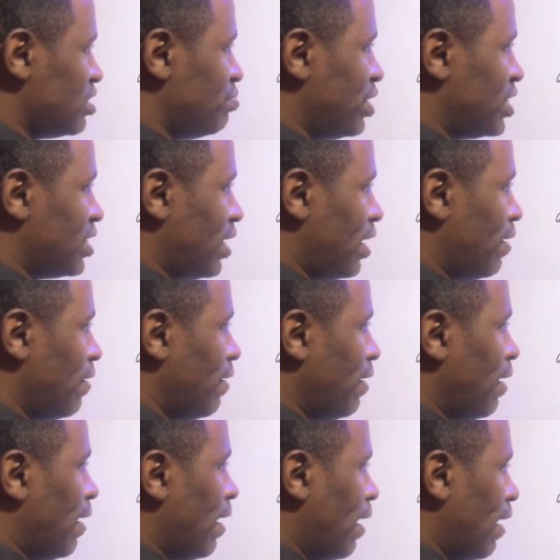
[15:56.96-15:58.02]
here.
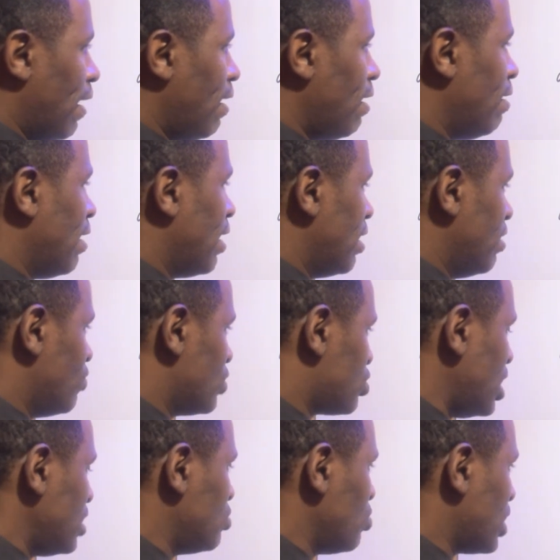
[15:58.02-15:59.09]
If you
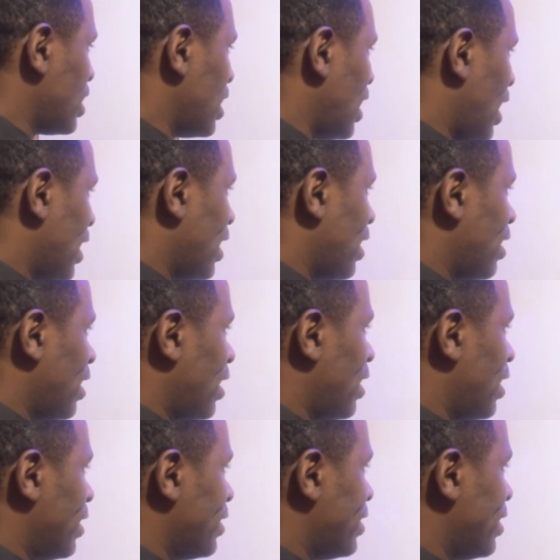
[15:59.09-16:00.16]
try to look
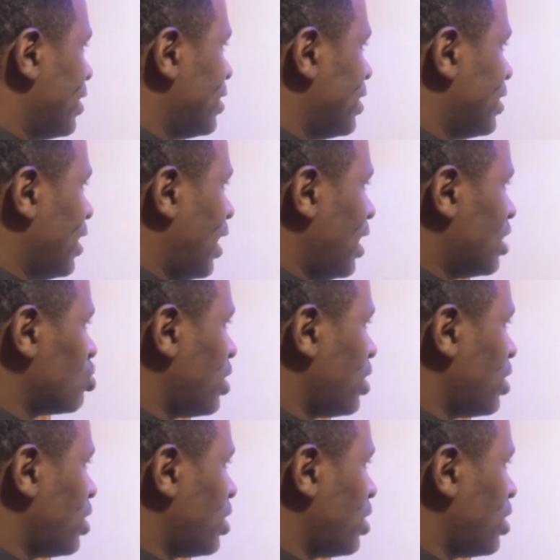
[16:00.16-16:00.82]
at the electron